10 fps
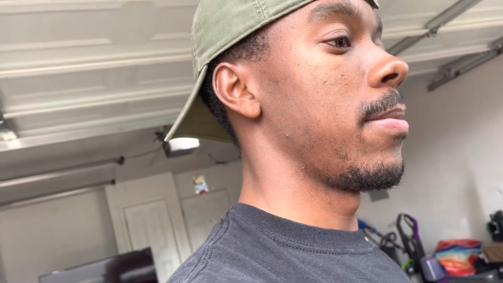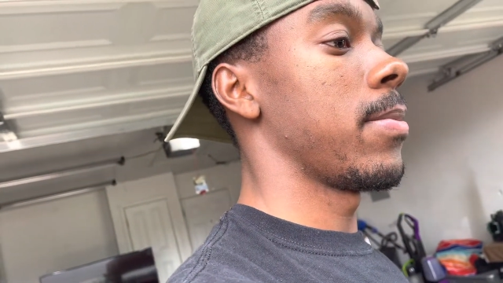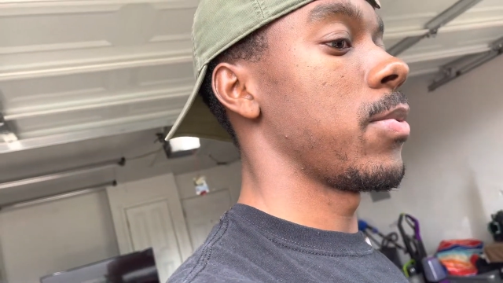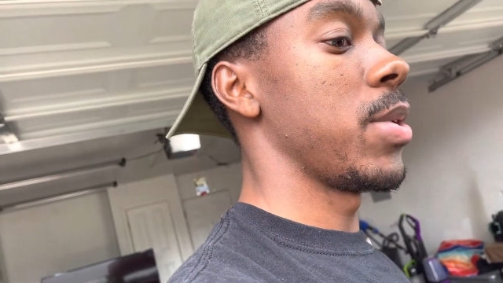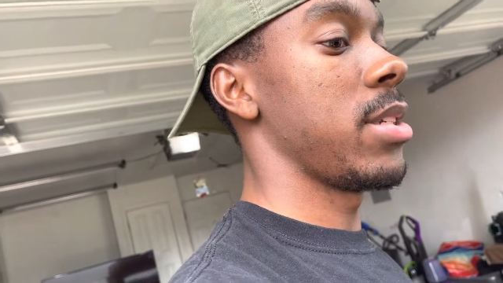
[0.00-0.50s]

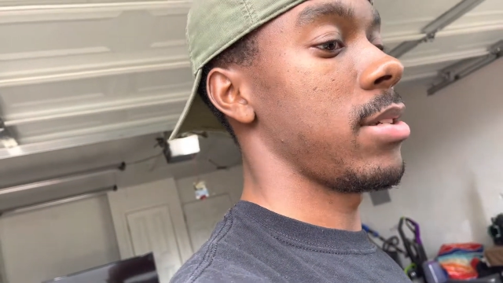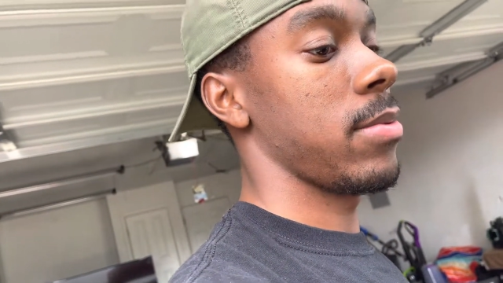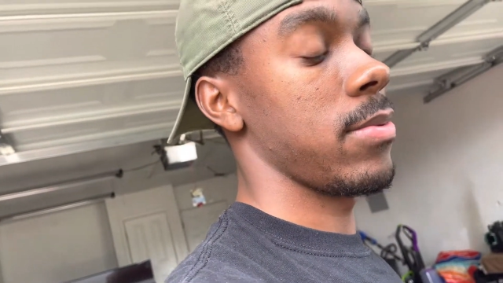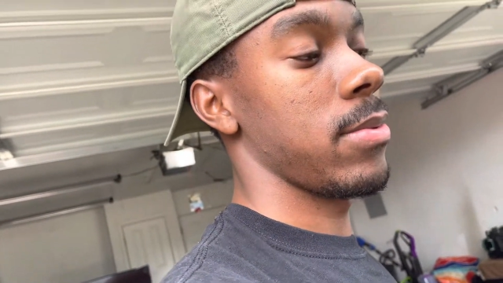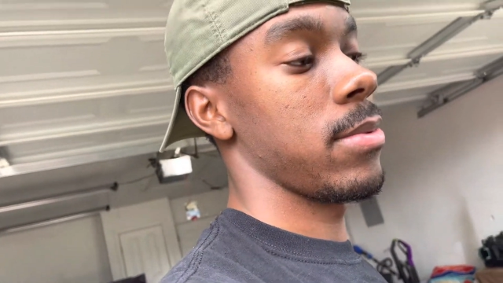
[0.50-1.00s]
which
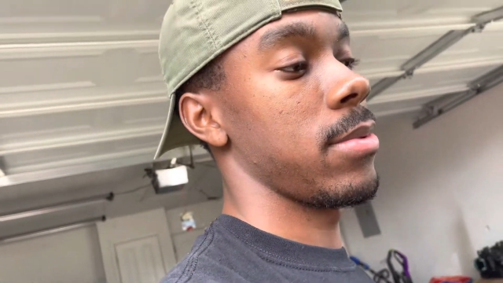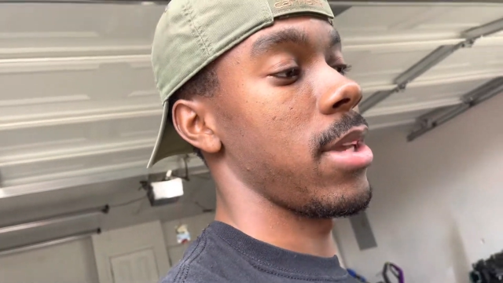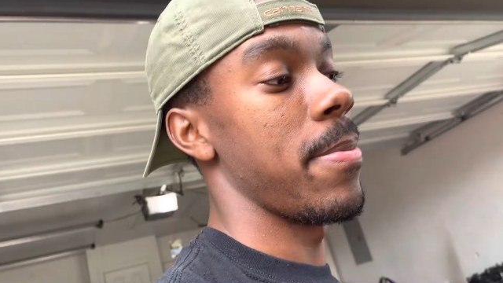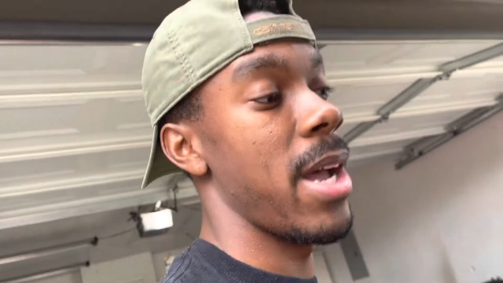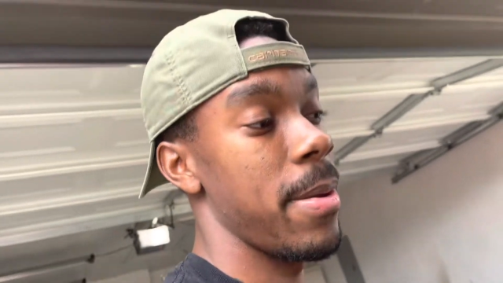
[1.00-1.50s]

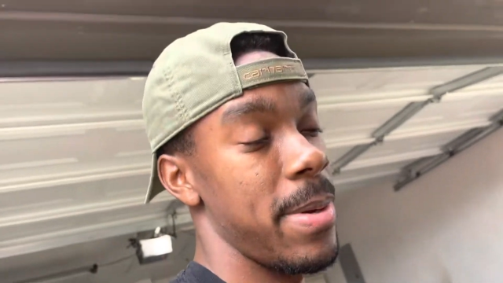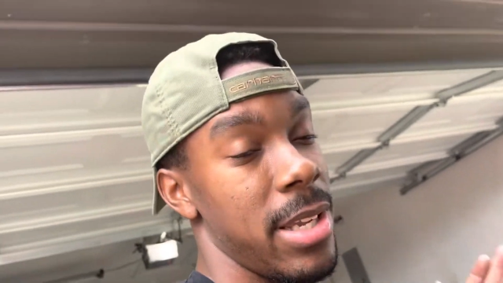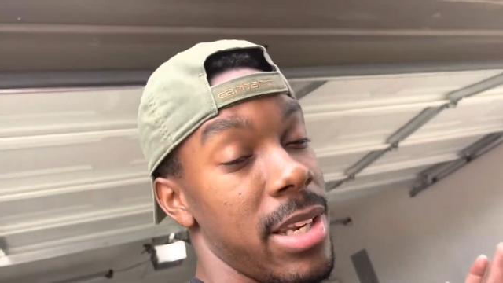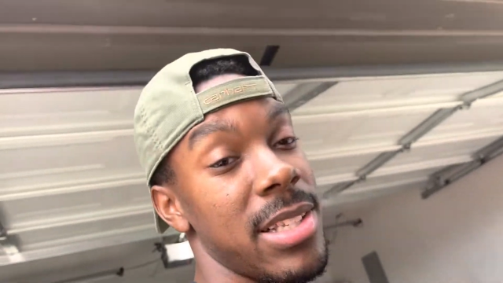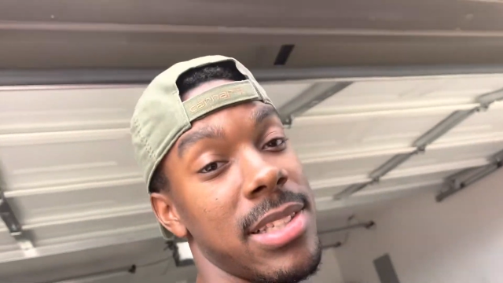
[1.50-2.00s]
in my
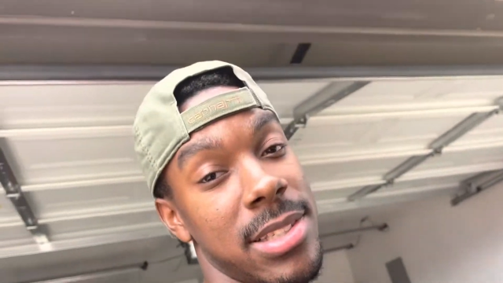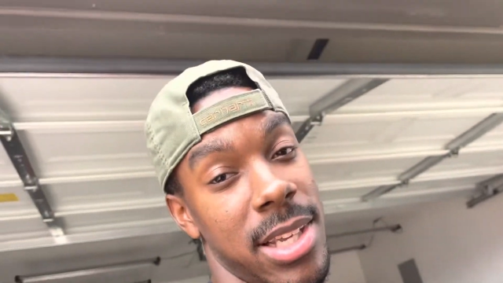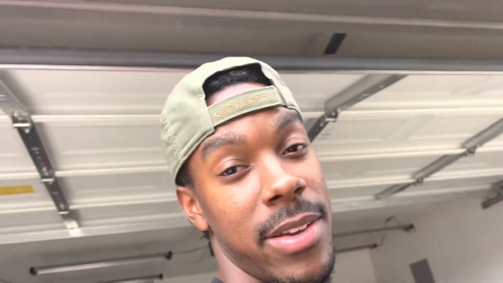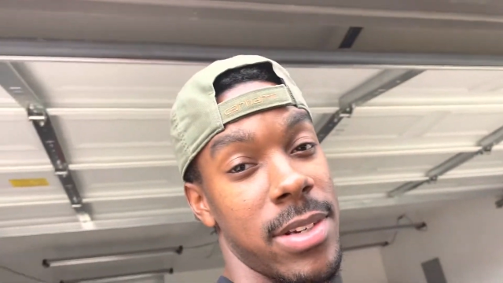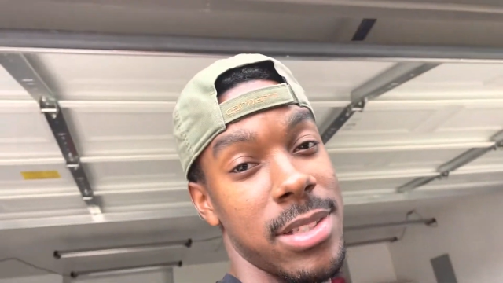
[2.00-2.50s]
opinion isn't
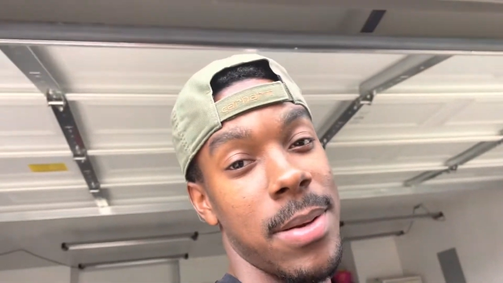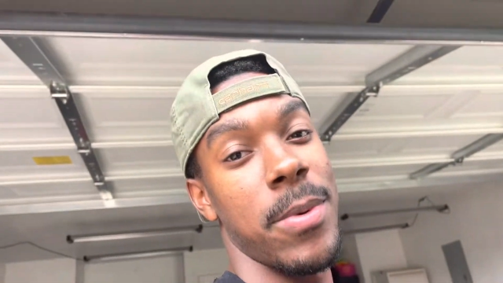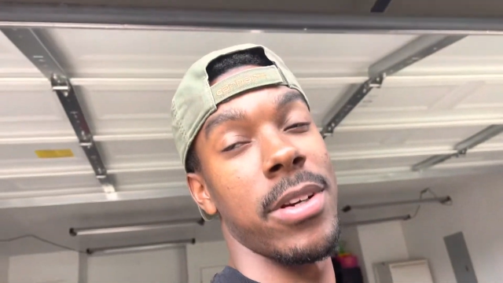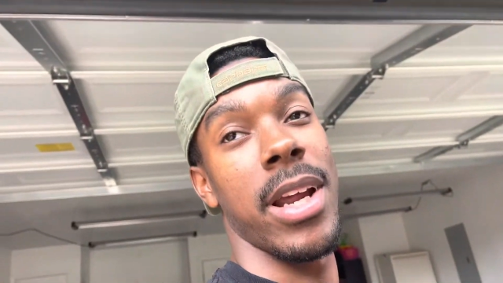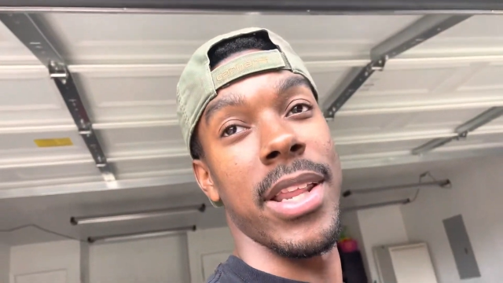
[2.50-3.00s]
safe, because I'm
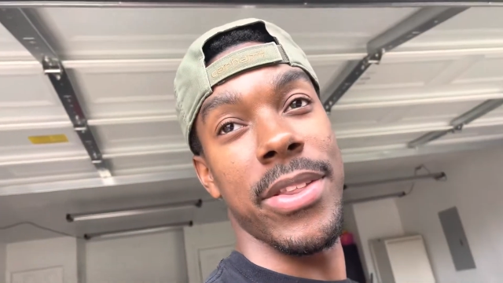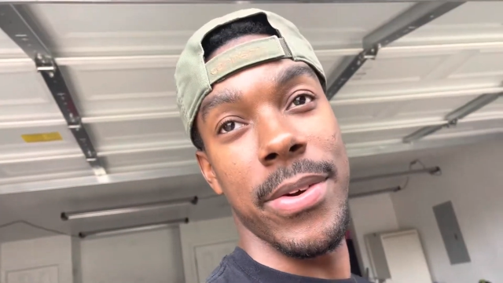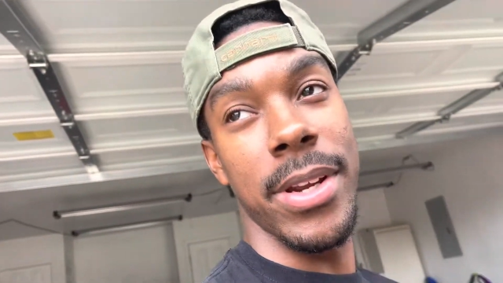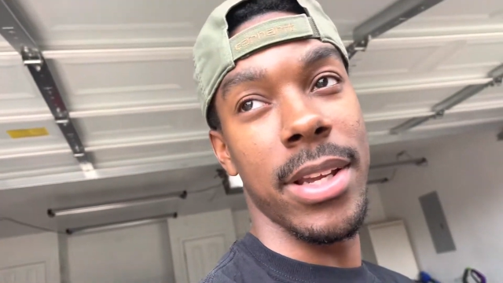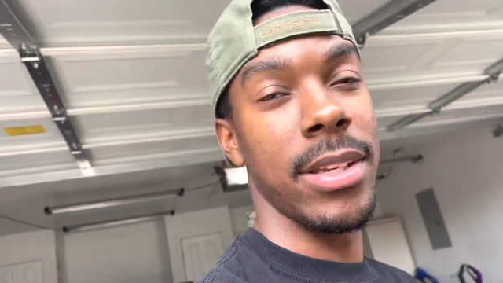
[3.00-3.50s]
on
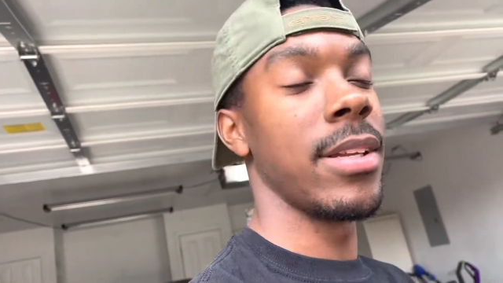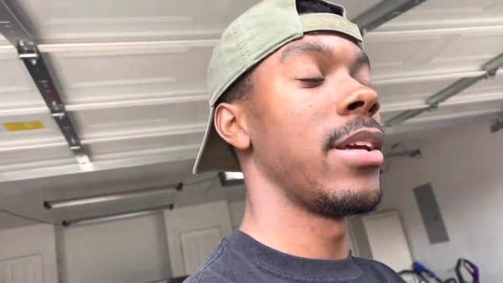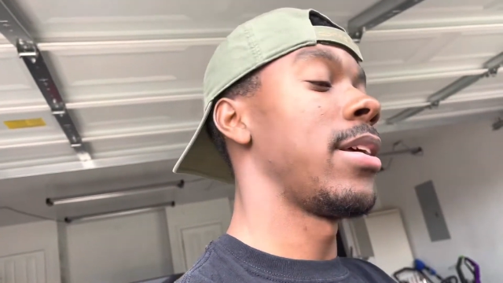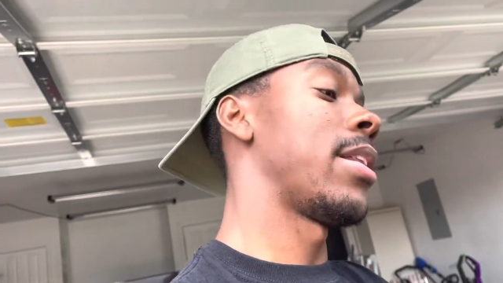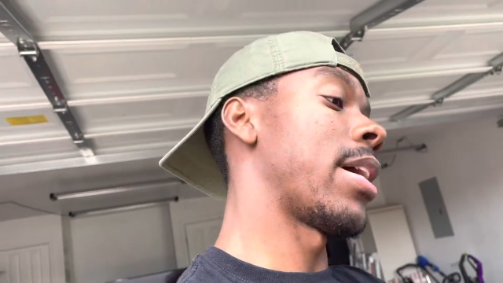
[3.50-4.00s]
93, and
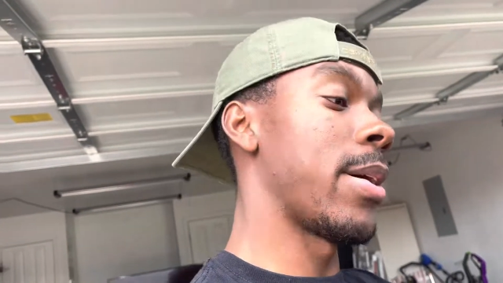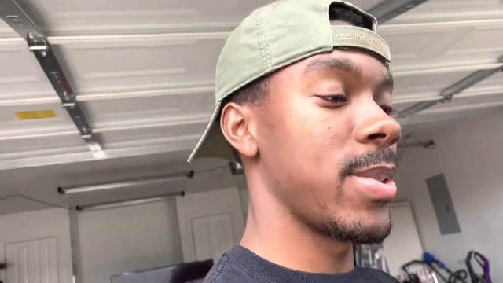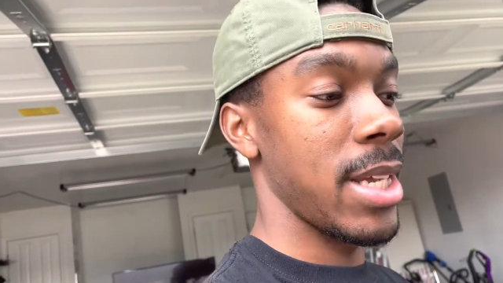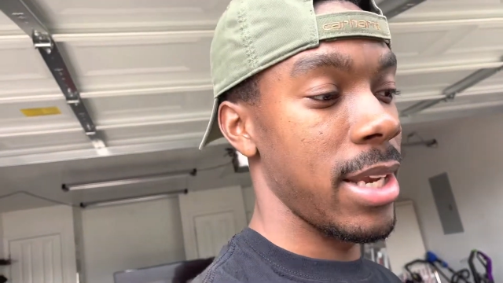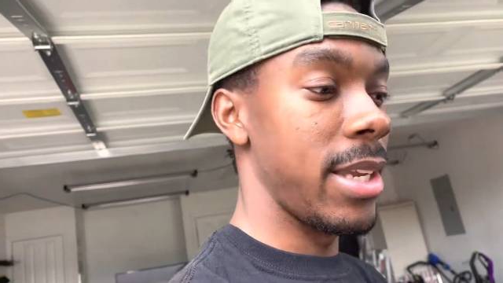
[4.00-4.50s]
like I was
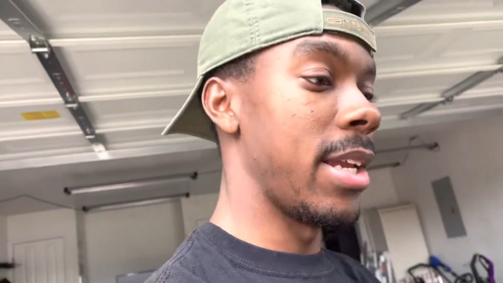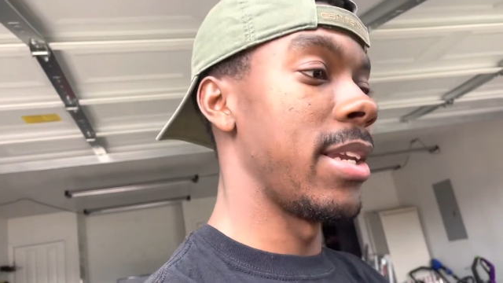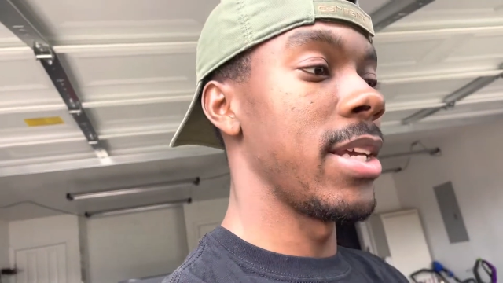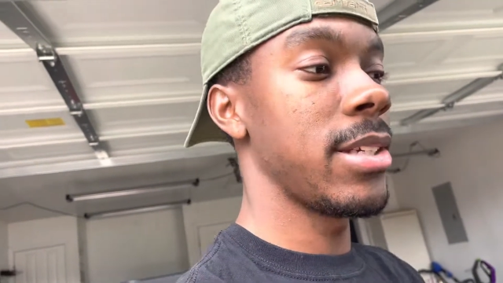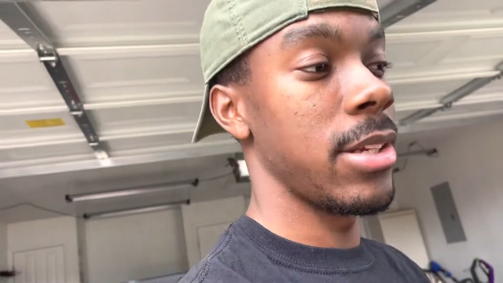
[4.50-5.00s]
saying,
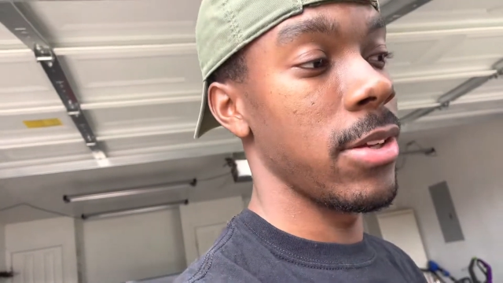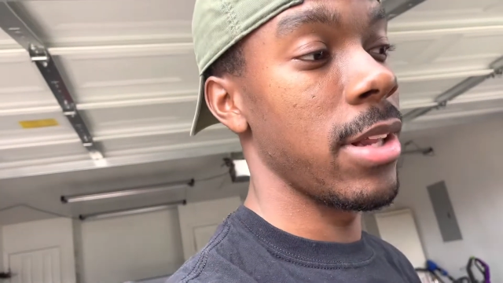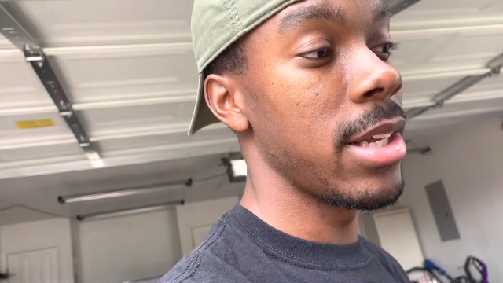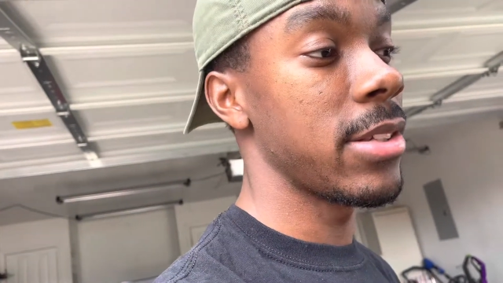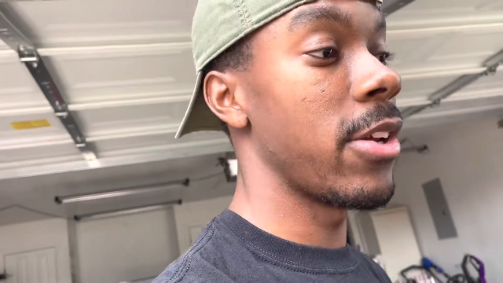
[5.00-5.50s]
detonation and all
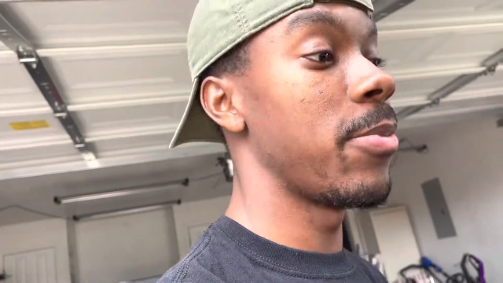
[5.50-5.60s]
that stuff.